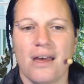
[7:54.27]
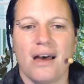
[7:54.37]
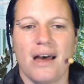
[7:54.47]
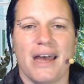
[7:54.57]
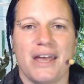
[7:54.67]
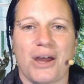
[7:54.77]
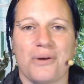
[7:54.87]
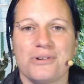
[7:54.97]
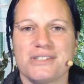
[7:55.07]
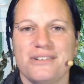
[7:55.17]
and I
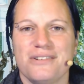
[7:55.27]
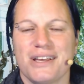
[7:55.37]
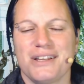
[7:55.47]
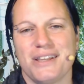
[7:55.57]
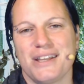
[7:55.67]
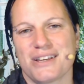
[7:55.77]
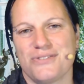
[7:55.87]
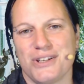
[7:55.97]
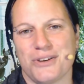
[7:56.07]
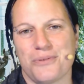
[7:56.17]
will see you again in the next video.